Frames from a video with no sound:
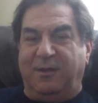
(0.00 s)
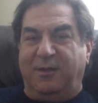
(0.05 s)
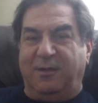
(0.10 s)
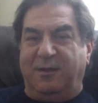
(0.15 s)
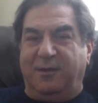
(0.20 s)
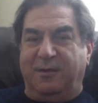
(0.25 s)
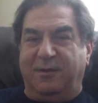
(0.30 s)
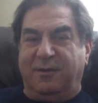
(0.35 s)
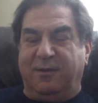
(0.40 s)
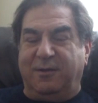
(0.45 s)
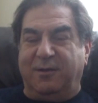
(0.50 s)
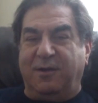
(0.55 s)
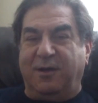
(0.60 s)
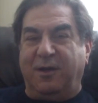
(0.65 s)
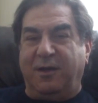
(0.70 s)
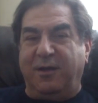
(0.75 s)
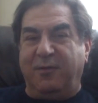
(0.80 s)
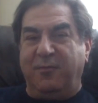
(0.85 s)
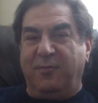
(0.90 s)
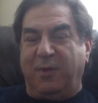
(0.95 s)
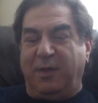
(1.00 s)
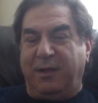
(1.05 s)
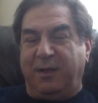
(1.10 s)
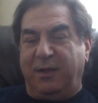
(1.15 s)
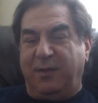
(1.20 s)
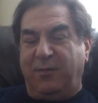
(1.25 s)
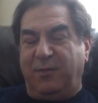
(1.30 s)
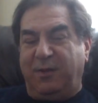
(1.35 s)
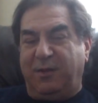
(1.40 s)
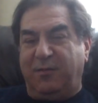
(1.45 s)
Hi, my name
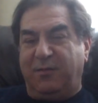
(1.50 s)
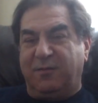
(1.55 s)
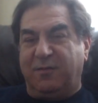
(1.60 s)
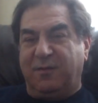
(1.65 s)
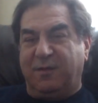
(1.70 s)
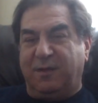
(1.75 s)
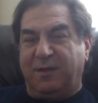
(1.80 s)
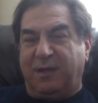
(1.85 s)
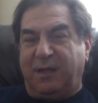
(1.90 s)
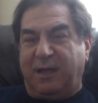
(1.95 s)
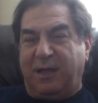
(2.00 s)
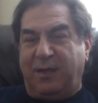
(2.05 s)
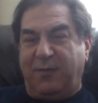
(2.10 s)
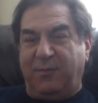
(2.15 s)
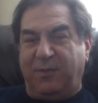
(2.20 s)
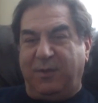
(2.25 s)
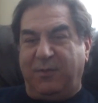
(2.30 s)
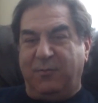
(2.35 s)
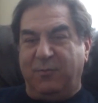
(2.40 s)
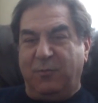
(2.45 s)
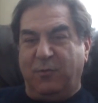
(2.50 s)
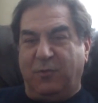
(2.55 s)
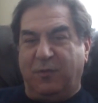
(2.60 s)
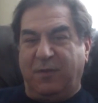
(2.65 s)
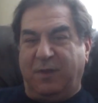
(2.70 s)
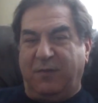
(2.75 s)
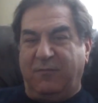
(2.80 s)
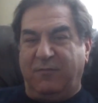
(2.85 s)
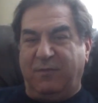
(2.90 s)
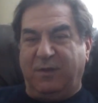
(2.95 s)
is uh, Hamid
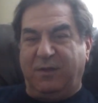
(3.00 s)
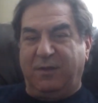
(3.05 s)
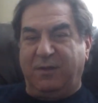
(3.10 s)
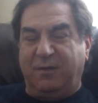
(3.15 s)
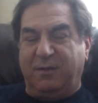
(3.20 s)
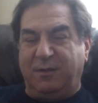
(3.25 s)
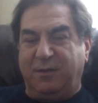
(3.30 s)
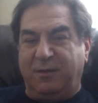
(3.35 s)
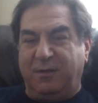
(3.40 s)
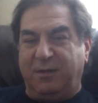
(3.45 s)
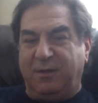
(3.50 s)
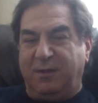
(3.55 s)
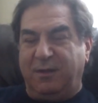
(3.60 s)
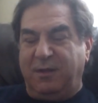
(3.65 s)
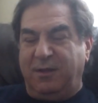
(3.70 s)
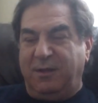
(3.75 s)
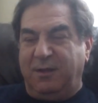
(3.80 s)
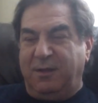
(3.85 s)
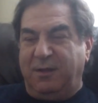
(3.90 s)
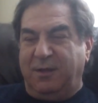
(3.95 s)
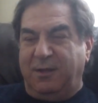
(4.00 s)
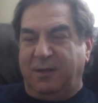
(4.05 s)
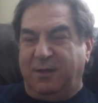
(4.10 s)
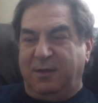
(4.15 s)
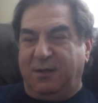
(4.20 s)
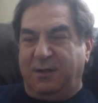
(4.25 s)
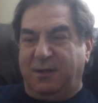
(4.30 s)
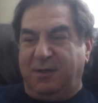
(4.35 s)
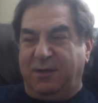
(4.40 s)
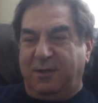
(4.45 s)
Musavian.
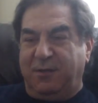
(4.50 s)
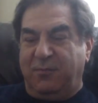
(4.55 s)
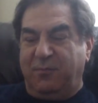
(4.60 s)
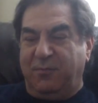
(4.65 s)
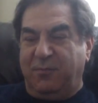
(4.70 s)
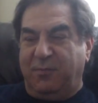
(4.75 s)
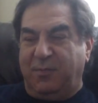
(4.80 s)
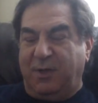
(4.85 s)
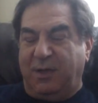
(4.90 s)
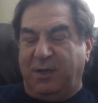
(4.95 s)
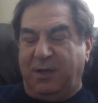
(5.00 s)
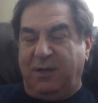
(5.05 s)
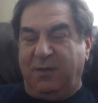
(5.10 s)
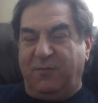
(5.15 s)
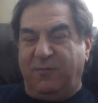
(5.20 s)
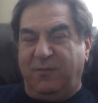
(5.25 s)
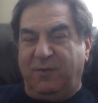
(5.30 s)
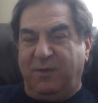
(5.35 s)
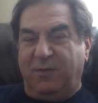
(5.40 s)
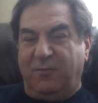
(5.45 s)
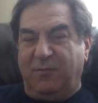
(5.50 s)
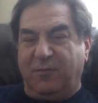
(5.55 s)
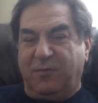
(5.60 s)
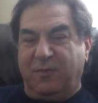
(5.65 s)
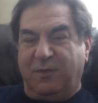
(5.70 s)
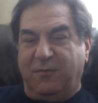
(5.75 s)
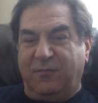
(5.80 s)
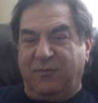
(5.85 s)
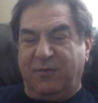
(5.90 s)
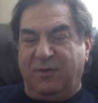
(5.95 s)
Uh, I live in Los
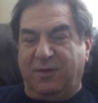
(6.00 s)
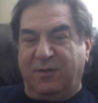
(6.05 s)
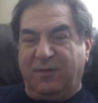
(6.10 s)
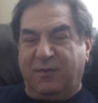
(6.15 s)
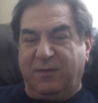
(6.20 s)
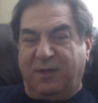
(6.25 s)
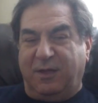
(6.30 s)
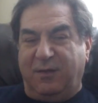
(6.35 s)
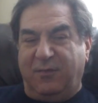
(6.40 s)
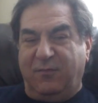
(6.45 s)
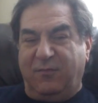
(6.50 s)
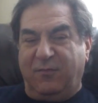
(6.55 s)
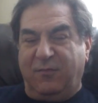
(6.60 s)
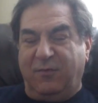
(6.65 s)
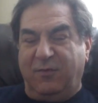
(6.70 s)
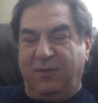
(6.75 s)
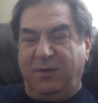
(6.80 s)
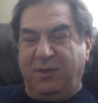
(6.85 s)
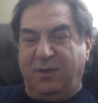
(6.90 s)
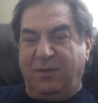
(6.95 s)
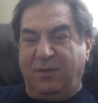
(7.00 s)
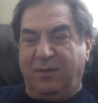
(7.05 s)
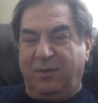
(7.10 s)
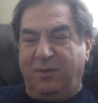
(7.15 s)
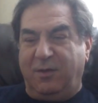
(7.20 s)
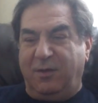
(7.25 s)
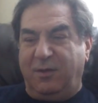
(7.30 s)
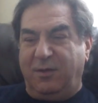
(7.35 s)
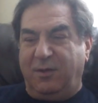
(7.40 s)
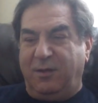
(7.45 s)
Angeles, California.
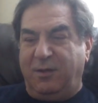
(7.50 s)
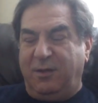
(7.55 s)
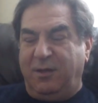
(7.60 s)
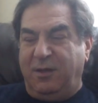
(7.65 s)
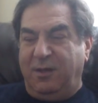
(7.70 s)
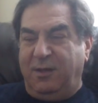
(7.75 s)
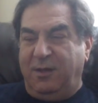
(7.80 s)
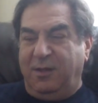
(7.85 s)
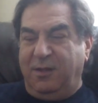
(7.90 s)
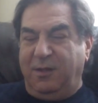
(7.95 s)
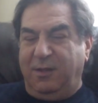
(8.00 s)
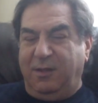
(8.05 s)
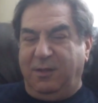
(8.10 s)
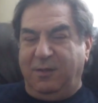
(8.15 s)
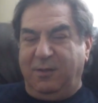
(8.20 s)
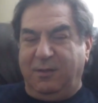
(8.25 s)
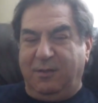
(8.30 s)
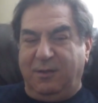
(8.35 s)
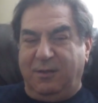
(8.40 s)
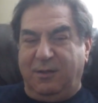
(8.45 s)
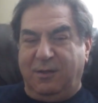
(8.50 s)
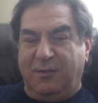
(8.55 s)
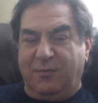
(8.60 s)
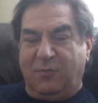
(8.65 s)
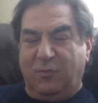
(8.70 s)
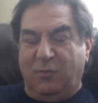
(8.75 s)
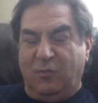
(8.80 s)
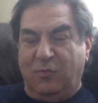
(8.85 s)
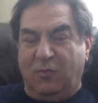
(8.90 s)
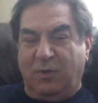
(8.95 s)
In uh,
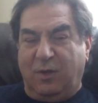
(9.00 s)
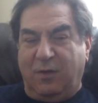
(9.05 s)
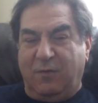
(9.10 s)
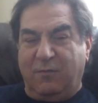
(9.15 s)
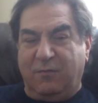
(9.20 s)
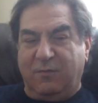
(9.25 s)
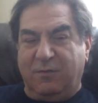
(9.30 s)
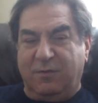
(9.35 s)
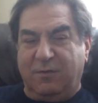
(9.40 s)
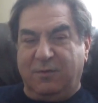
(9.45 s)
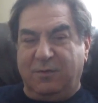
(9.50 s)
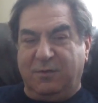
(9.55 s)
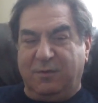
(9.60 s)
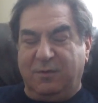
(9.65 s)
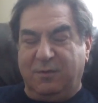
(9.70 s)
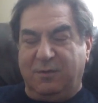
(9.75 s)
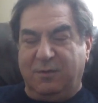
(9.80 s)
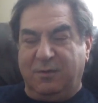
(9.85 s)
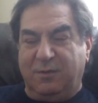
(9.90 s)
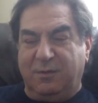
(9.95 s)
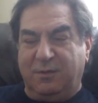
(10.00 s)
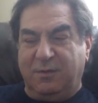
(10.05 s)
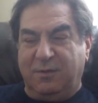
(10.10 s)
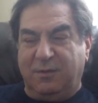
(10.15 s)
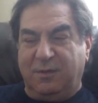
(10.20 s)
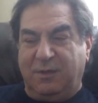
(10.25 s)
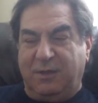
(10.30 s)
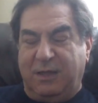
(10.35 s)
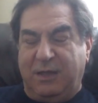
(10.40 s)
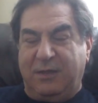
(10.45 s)

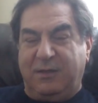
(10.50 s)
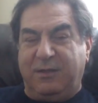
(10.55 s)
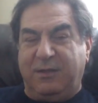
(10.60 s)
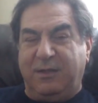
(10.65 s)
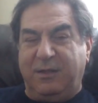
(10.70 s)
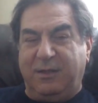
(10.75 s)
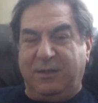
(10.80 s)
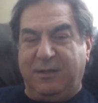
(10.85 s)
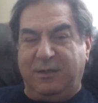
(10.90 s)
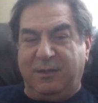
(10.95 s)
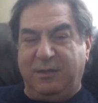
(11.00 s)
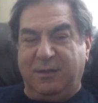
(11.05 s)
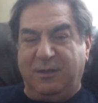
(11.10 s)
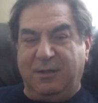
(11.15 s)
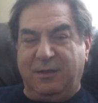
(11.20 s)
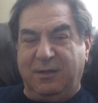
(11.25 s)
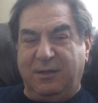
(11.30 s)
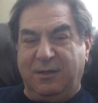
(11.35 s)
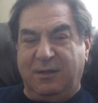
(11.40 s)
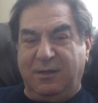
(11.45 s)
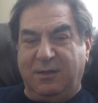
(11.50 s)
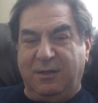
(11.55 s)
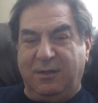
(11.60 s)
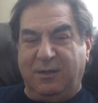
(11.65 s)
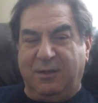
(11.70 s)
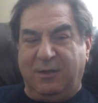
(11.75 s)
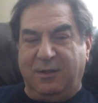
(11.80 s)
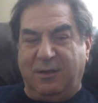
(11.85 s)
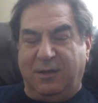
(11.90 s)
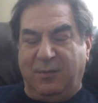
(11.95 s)
2018, I
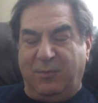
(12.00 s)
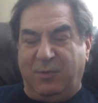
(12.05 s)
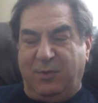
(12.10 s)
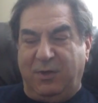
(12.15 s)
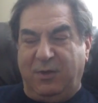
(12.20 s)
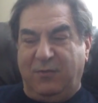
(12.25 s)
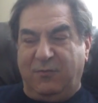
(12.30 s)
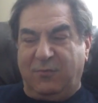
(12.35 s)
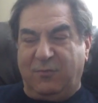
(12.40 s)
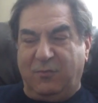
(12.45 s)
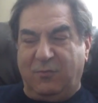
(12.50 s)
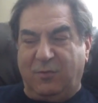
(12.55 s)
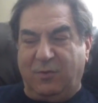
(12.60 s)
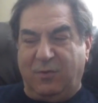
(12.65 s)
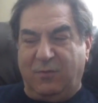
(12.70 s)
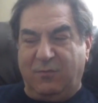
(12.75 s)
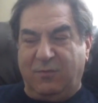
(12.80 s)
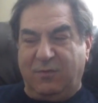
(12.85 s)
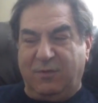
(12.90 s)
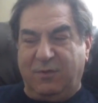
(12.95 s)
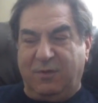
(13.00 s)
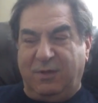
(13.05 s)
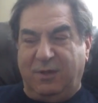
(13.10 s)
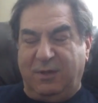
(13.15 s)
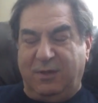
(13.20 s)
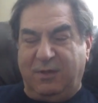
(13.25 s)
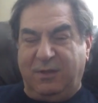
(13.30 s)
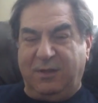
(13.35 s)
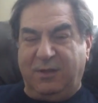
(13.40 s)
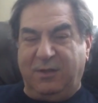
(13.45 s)
believe
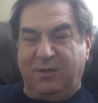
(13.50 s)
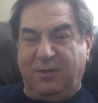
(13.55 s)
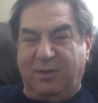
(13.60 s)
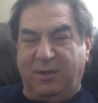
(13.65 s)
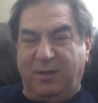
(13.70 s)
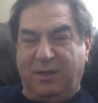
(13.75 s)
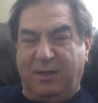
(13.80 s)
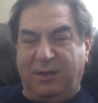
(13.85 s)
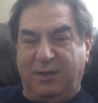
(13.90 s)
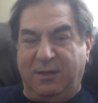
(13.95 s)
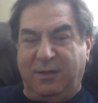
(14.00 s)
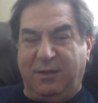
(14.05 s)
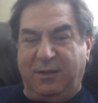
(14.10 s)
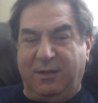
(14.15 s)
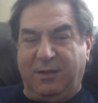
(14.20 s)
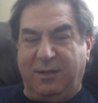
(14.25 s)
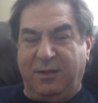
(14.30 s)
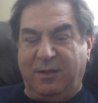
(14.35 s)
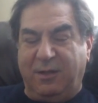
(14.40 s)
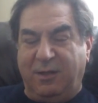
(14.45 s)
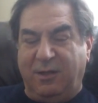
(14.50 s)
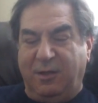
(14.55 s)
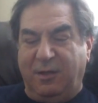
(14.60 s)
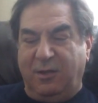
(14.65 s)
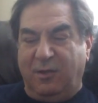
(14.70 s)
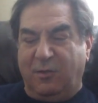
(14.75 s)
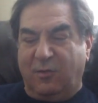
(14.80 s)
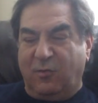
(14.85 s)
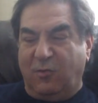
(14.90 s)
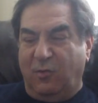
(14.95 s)
2018, I had a
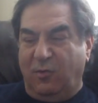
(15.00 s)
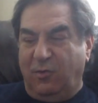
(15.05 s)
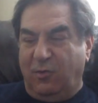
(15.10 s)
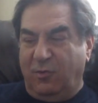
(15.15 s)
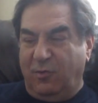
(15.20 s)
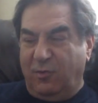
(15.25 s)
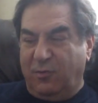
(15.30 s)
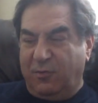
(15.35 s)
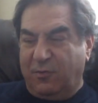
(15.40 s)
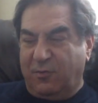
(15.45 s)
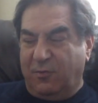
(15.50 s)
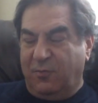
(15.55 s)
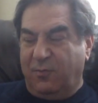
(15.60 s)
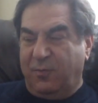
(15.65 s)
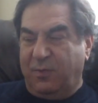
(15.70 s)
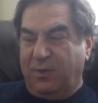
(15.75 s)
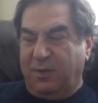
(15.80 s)
colonoscopy